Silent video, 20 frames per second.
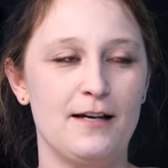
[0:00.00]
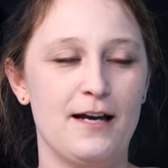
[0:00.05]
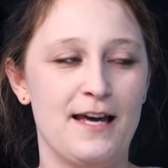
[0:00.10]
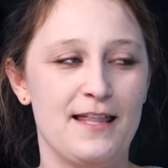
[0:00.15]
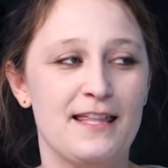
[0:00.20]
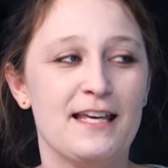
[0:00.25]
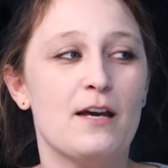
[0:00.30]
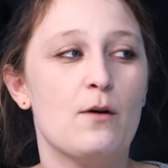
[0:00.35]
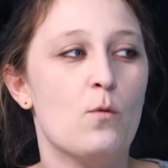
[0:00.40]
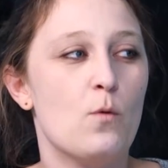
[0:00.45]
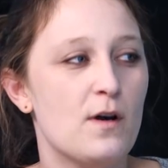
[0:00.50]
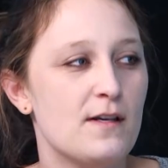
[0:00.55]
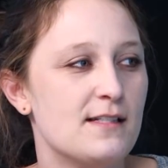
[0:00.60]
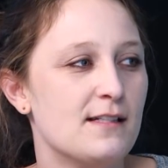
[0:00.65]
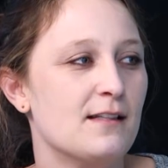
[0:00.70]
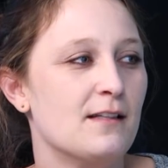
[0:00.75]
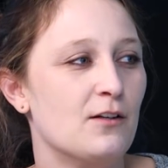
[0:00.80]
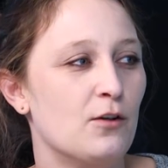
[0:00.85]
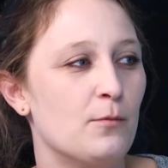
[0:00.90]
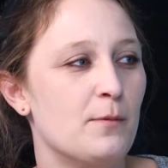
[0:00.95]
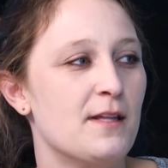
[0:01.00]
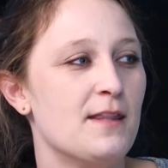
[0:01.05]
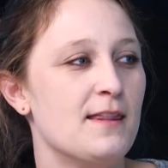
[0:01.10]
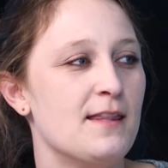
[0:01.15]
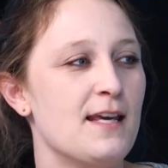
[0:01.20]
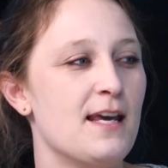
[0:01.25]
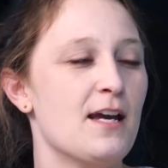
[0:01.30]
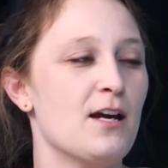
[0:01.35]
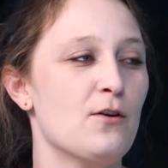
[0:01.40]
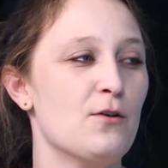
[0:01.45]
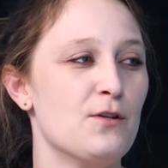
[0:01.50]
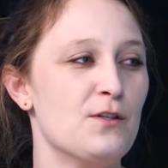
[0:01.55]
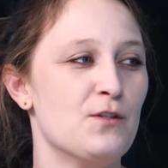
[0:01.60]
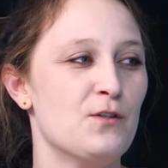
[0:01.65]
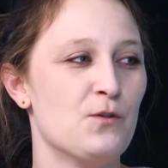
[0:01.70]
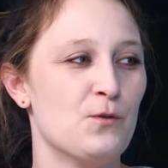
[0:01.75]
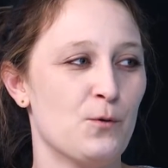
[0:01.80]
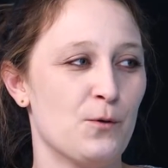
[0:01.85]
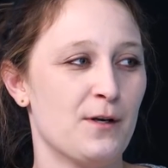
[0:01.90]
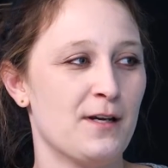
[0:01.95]
I think it was a little bit the Aaron
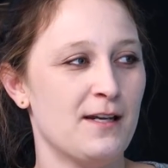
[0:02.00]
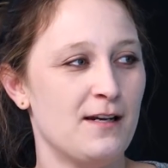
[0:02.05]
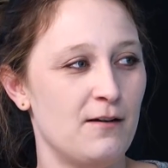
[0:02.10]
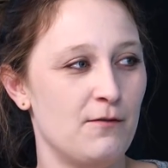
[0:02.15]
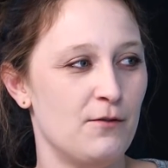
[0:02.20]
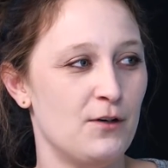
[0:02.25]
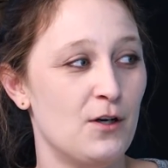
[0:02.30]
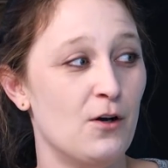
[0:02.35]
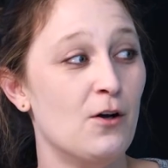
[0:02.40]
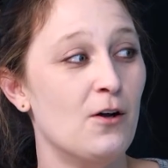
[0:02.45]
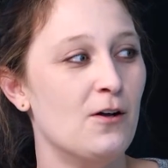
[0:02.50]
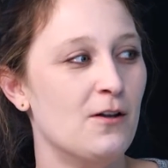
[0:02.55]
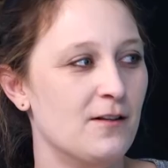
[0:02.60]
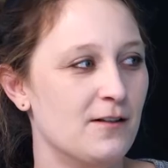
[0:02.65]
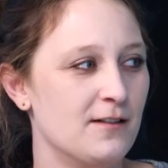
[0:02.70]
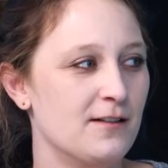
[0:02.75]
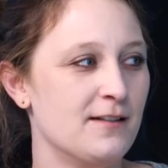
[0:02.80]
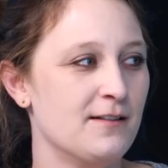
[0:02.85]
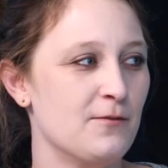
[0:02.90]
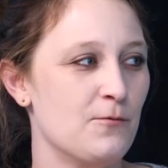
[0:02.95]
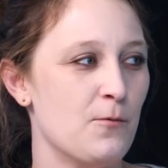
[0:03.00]
Sorkin of it all,